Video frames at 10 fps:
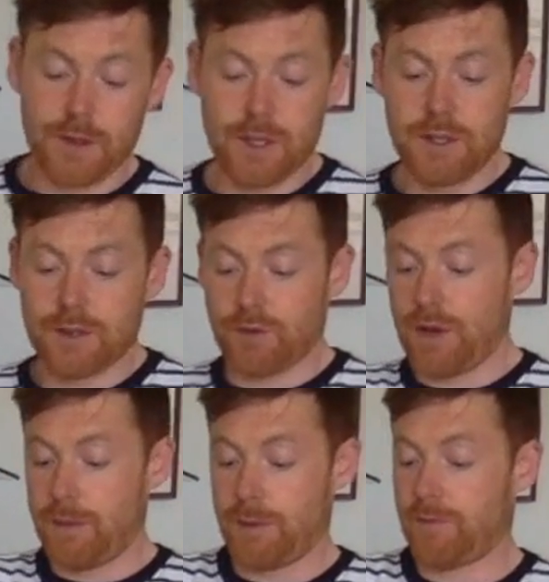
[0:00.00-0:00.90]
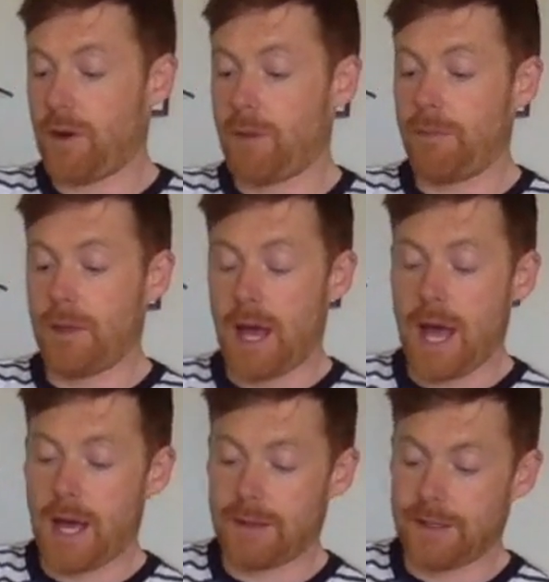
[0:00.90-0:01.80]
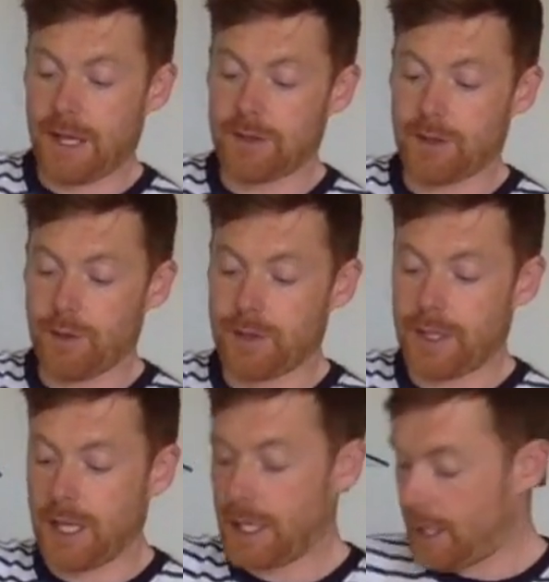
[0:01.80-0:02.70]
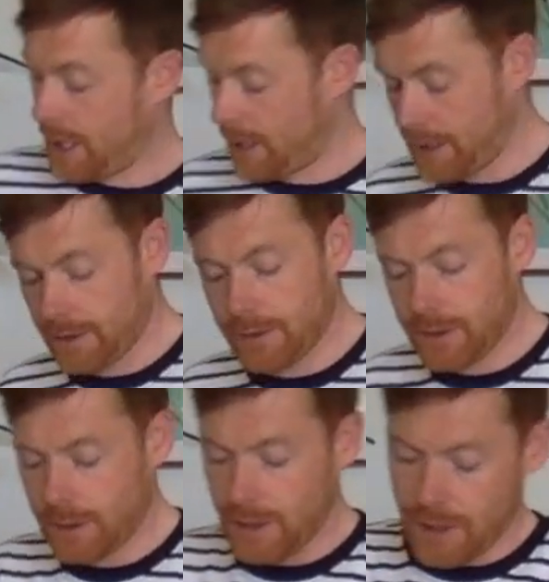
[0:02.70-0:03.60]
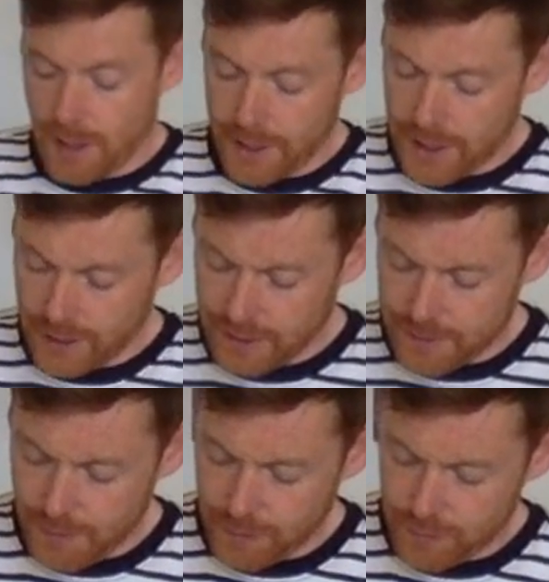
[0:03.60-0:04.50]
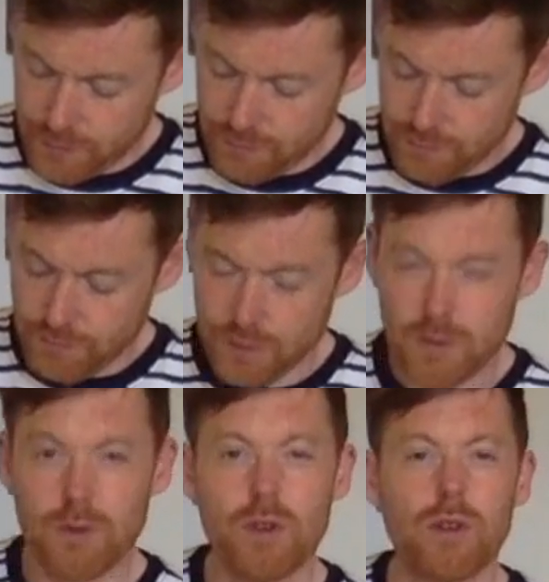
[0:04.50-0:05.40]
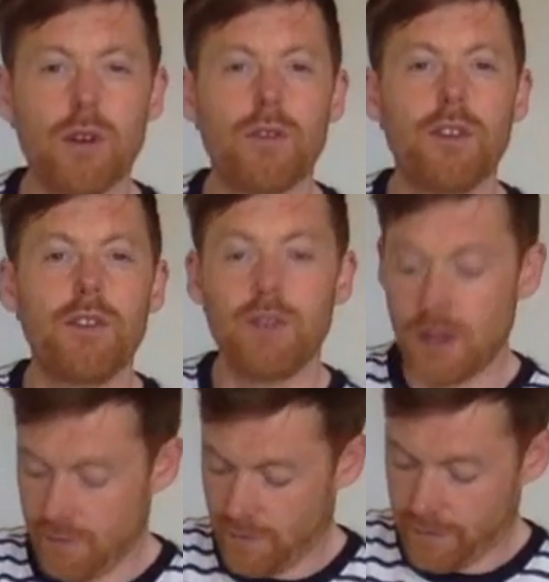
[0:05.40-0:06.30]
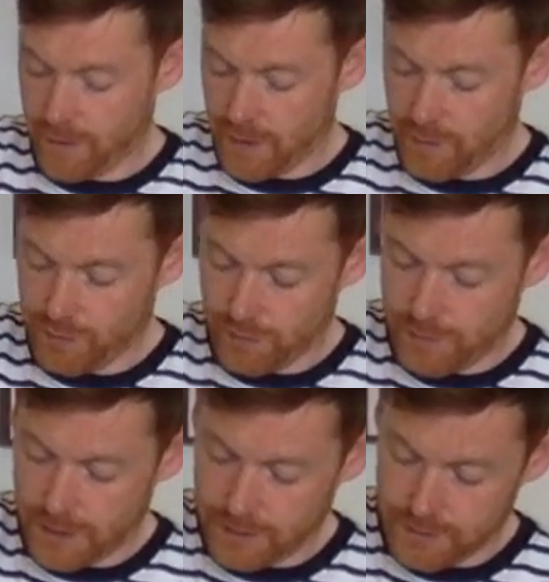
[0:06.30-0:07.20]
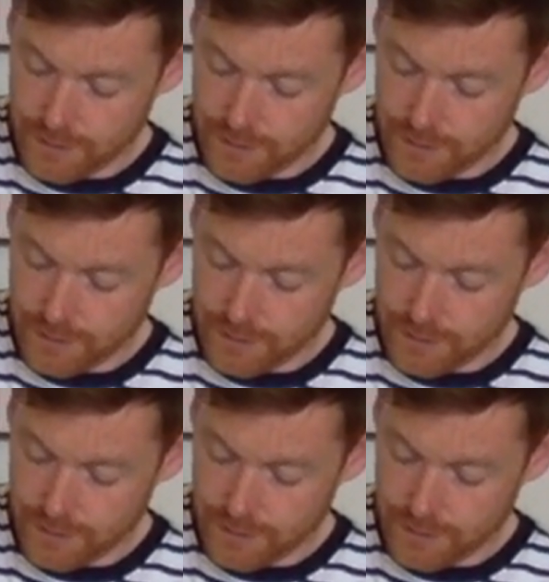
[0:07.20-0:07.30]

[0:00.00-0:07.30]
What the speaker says: this cream is from Tesco's, I think, and I think it's about €2.50 for 500ml.